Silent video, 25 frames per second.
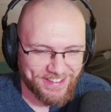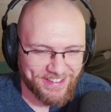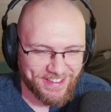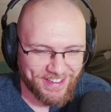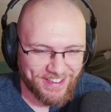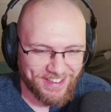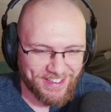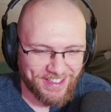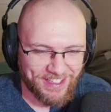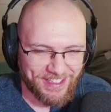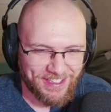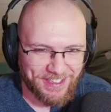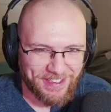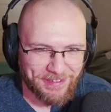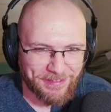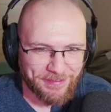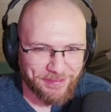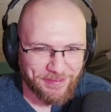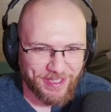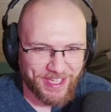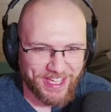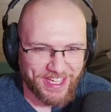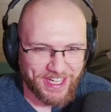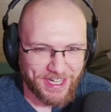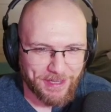
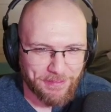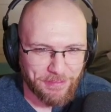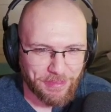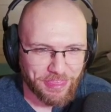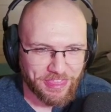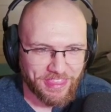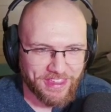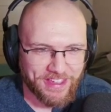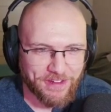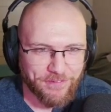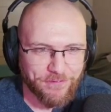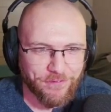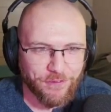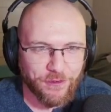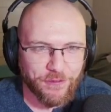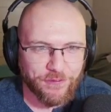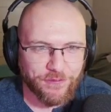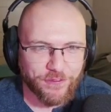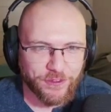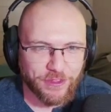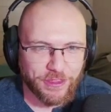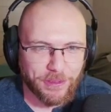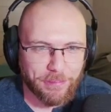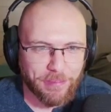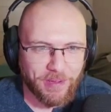And I'm thankful
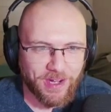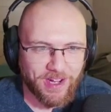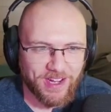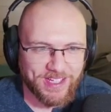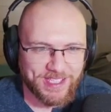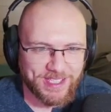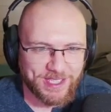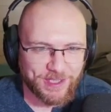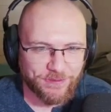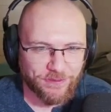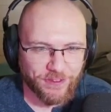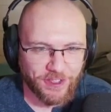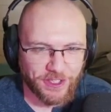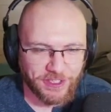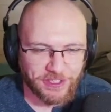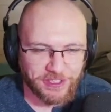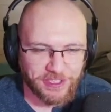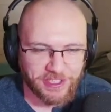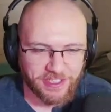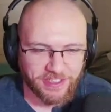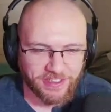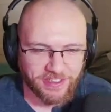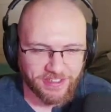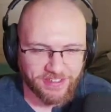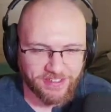for the pause
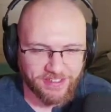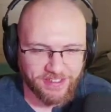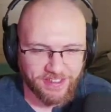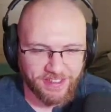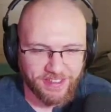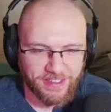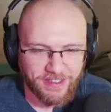function.